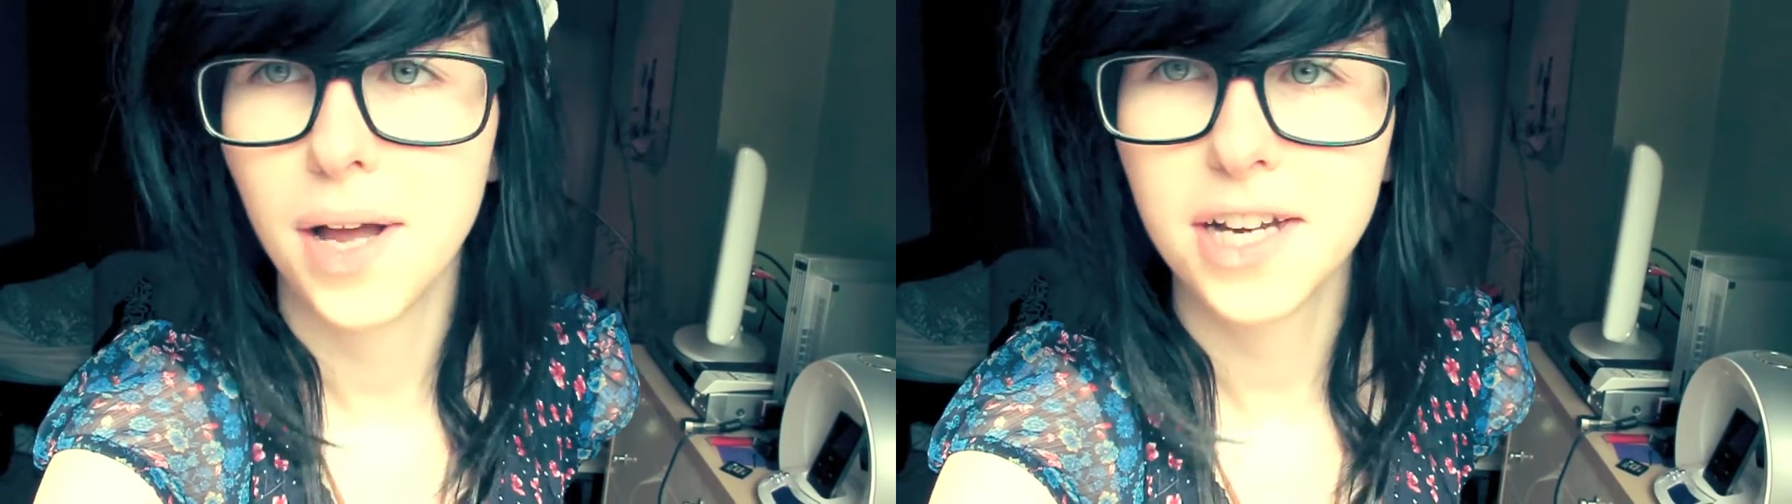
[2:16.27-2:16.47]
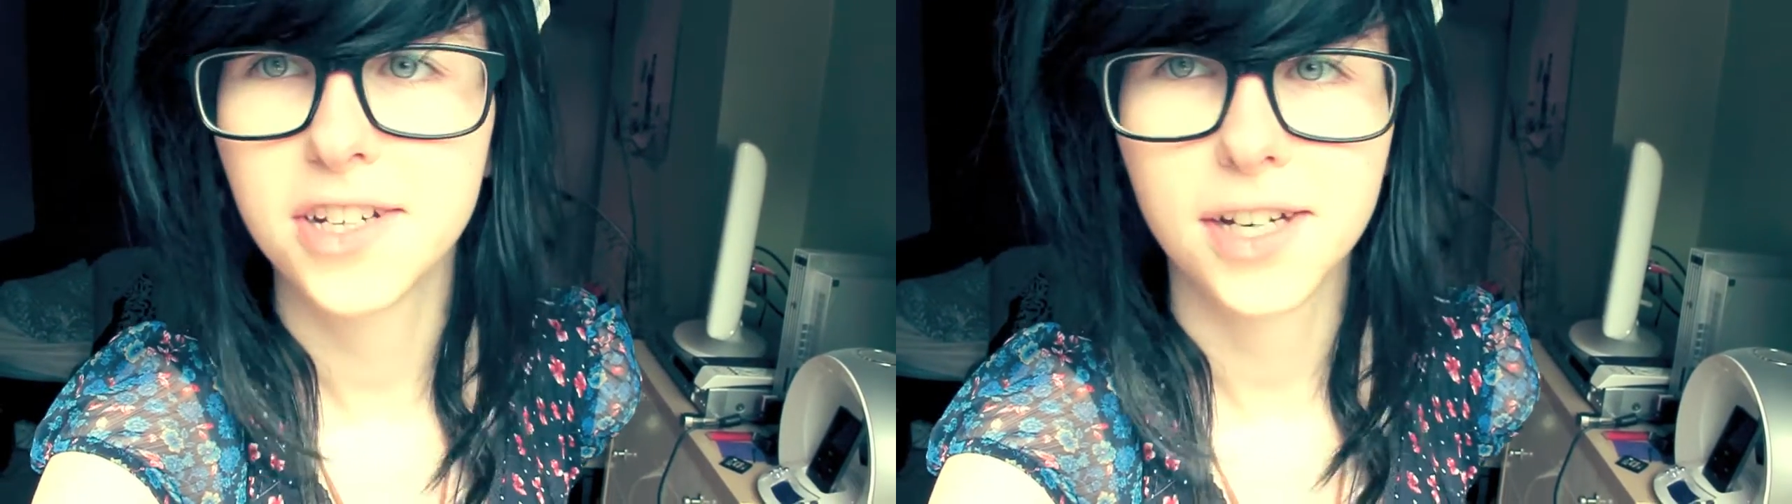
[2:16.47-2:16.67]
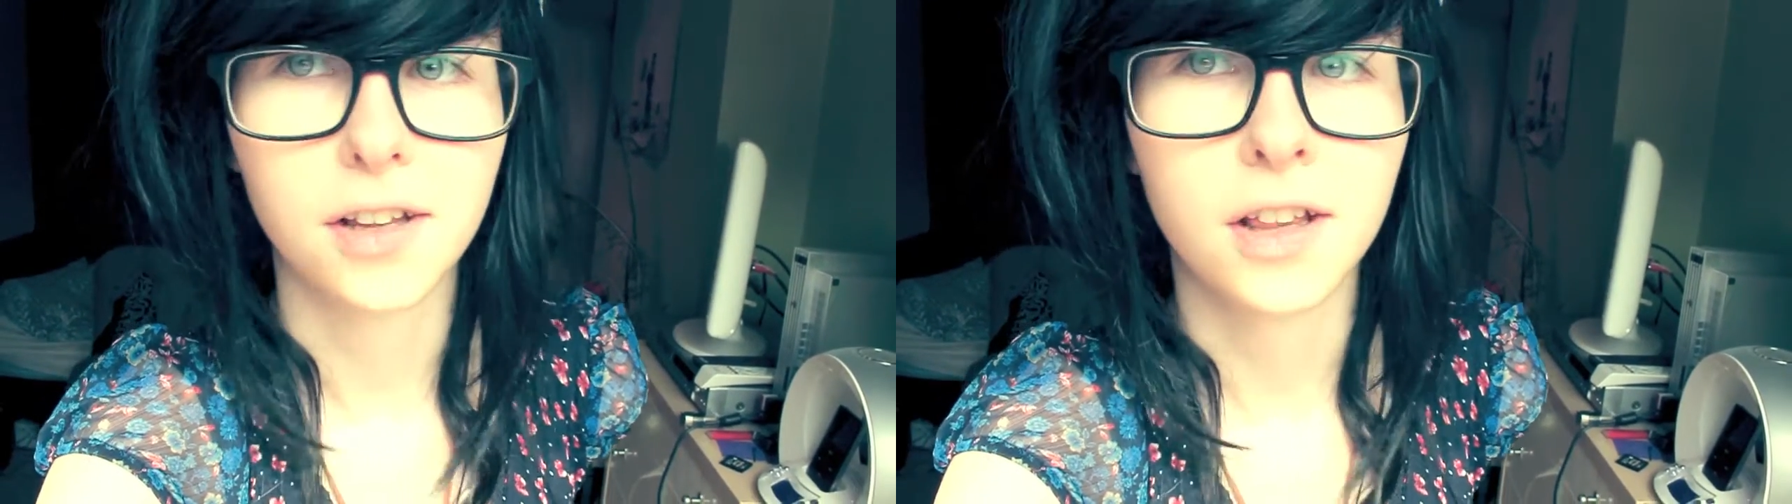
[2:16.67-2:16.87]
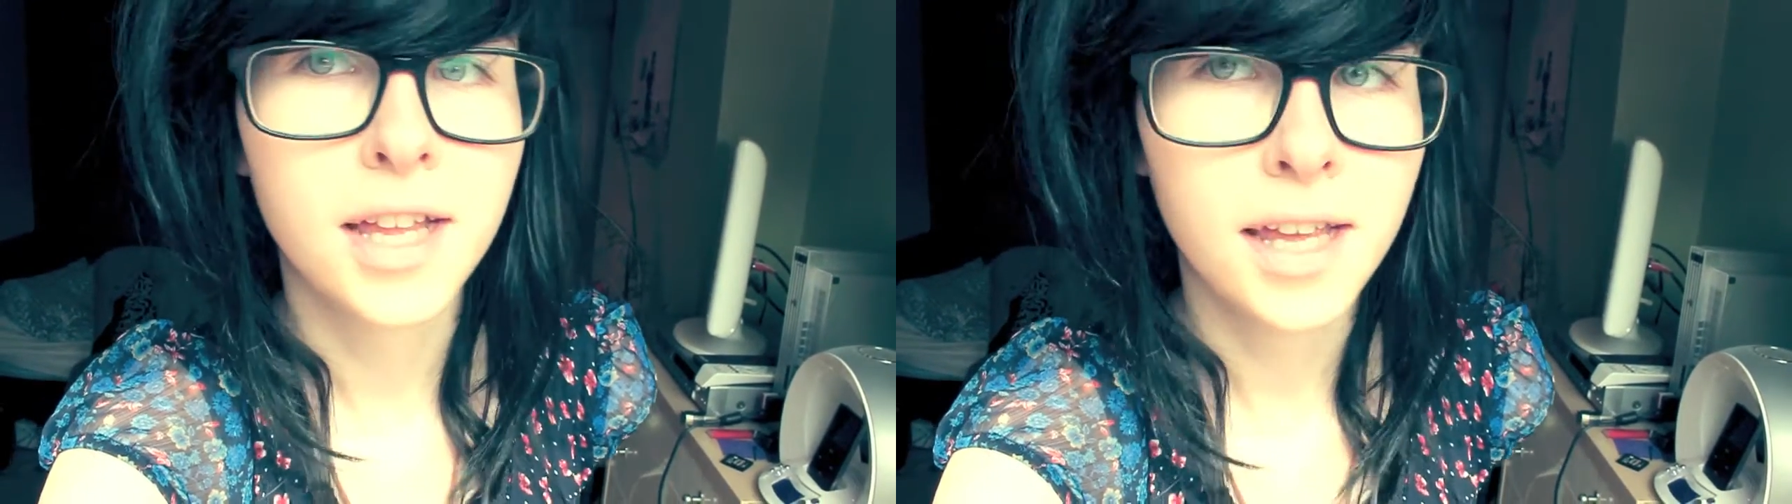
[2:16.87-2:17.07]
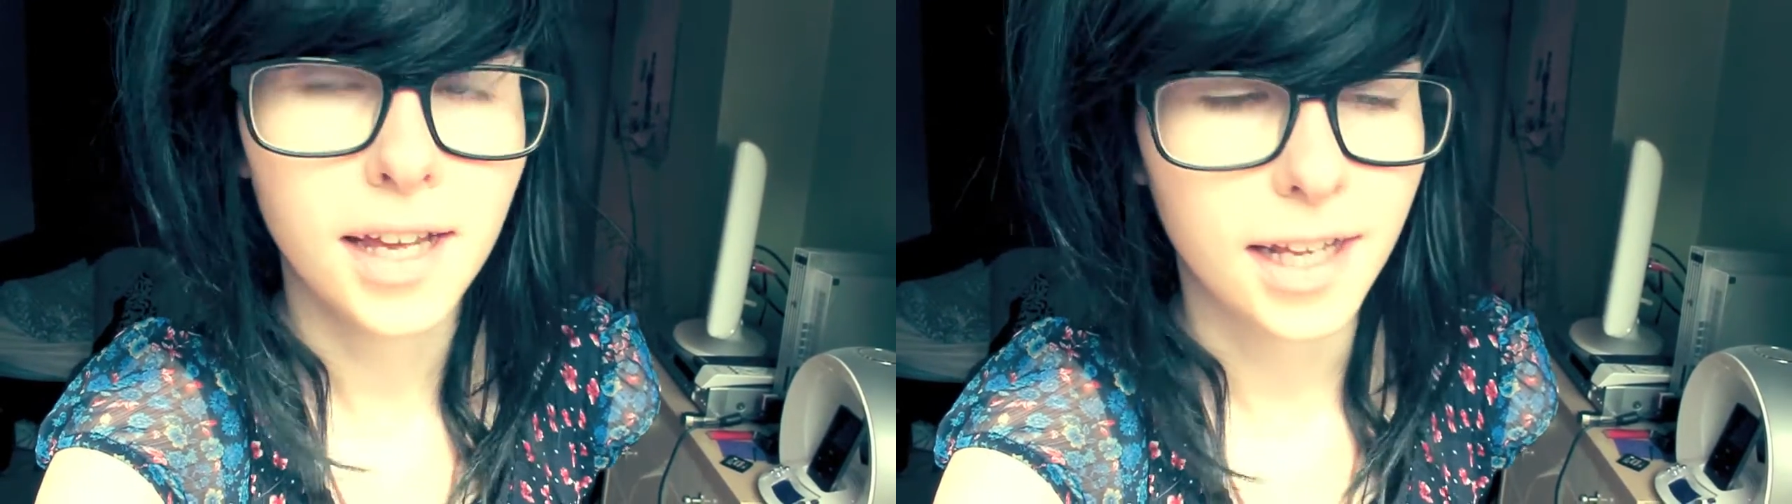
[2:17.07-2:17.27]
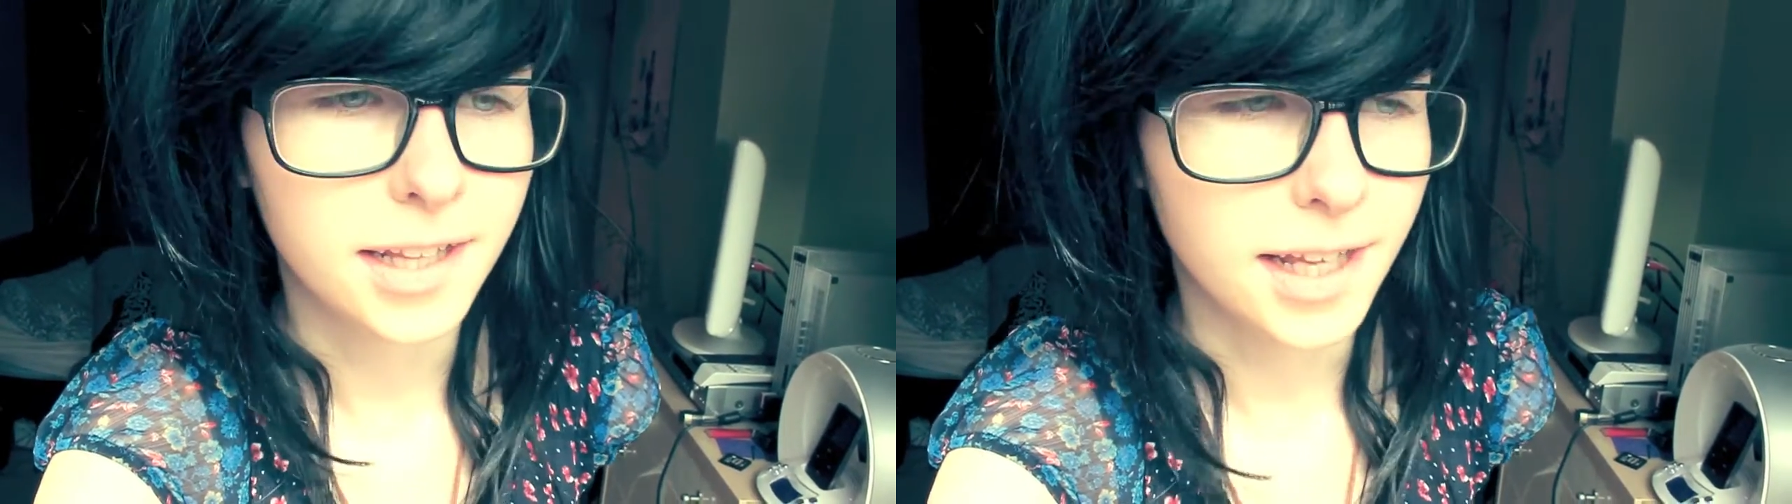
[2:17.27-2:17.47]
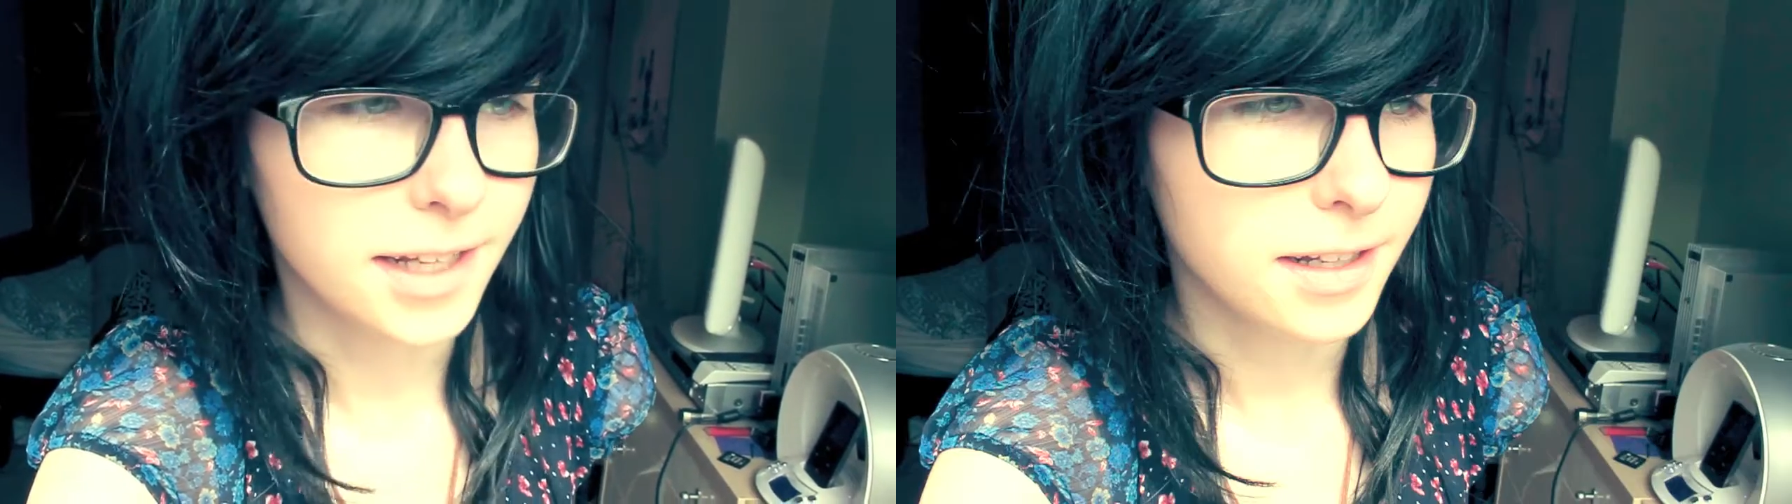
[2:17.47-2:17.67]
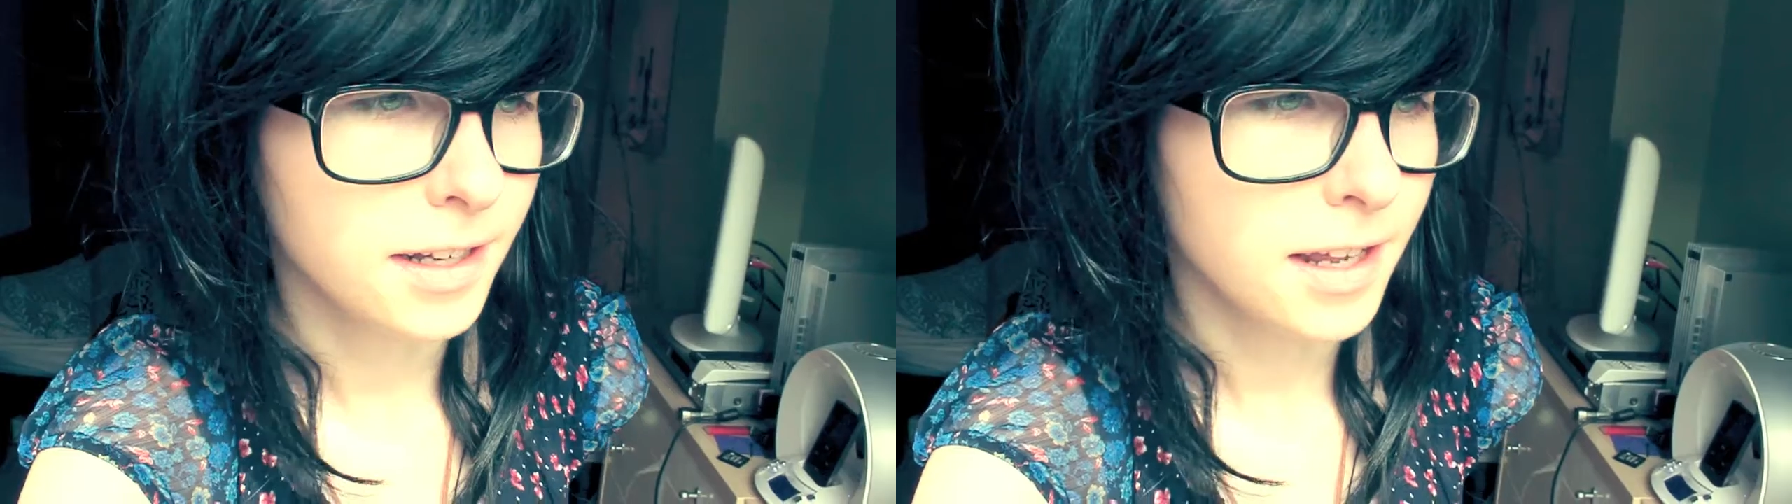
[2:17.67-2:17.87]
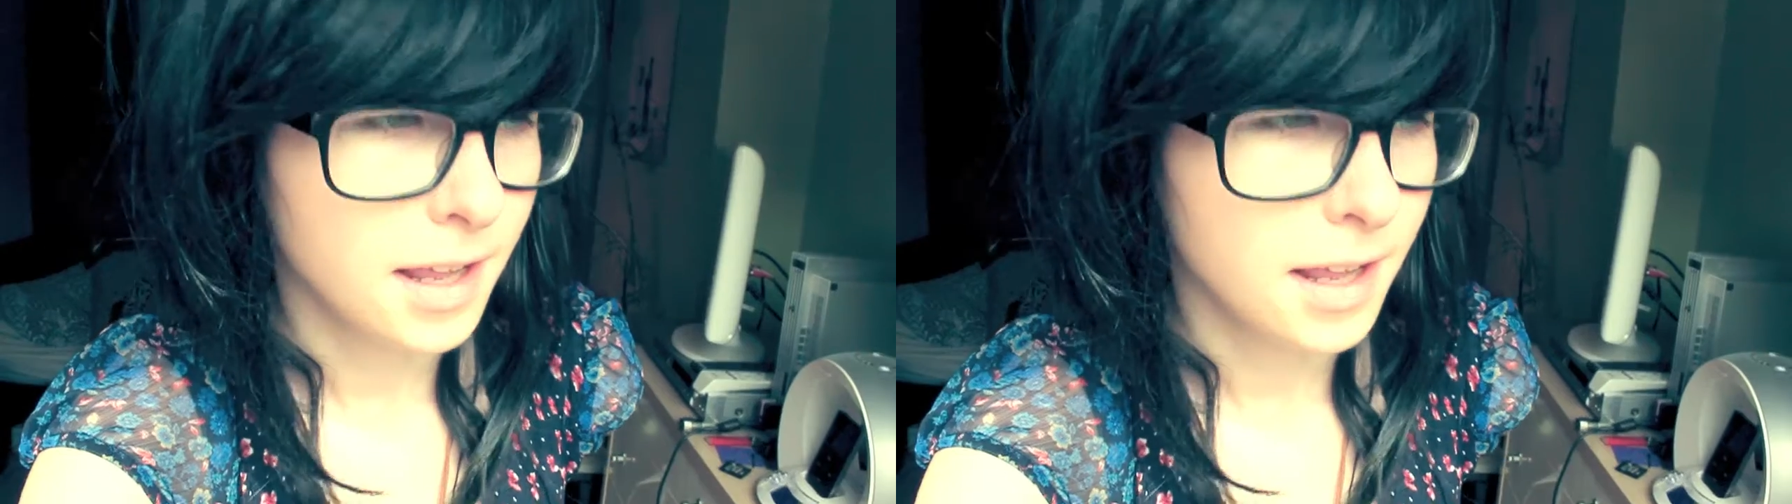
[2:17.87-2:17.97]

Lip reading: my channel. And then,